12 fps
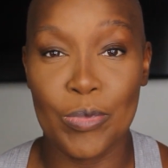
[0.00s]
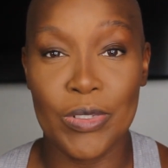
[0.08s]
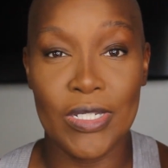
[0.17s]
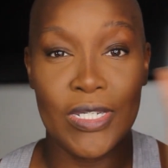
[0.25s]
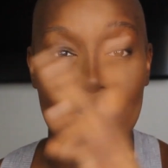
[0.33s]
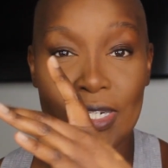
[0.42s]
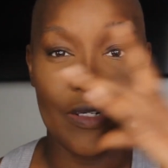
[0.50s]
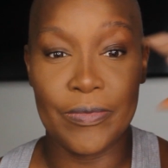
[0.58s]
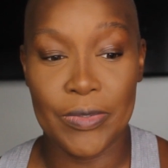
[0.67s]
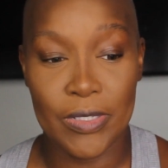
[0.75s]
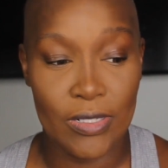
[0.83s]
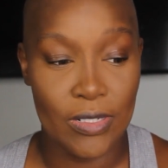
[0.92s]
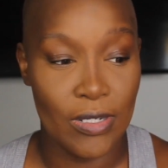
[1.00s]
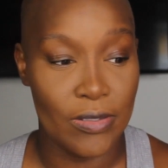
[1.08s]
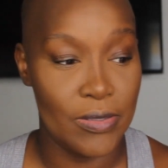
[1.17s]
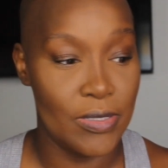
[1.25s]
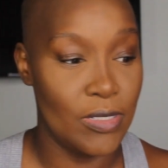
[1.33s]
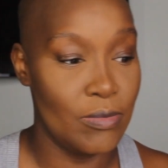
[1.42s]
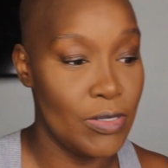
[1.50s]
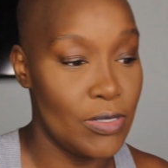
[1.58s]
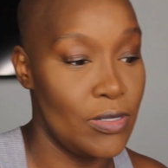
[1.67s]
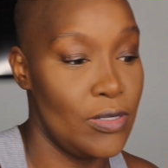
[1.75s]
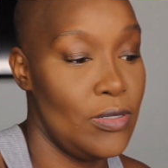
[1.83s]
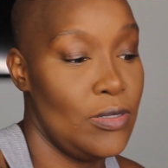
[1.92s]
blend everything together
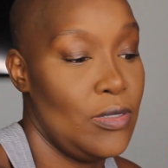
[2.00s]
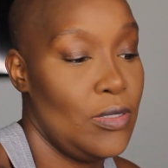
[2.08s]
seamlessly.